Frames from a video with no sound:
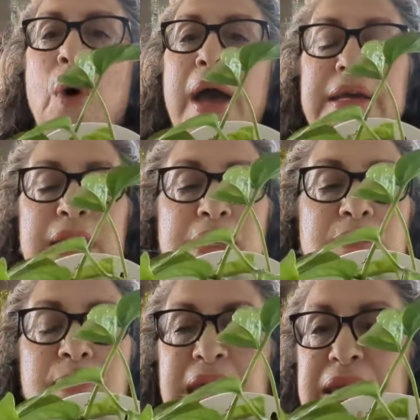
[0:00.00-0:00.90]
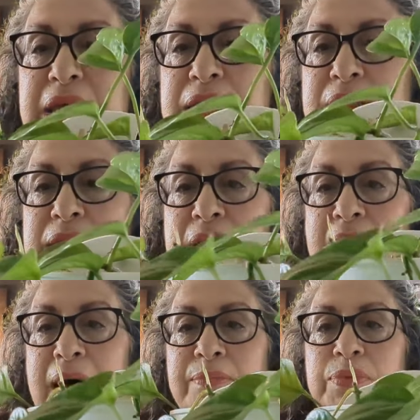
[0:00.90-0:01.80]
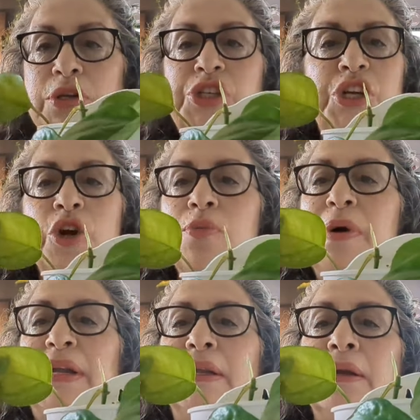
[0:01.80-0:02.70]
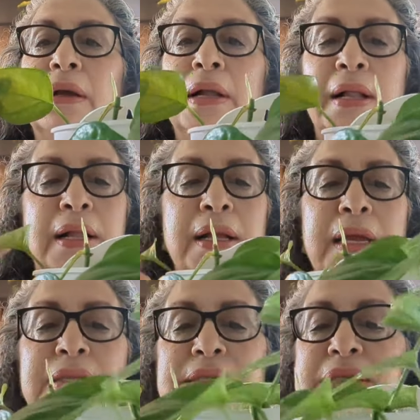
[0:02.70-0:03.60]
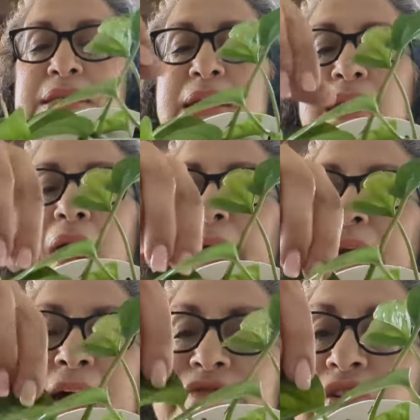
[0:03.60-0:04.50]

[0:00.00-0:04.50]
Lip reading: I can make it bushier, but I can't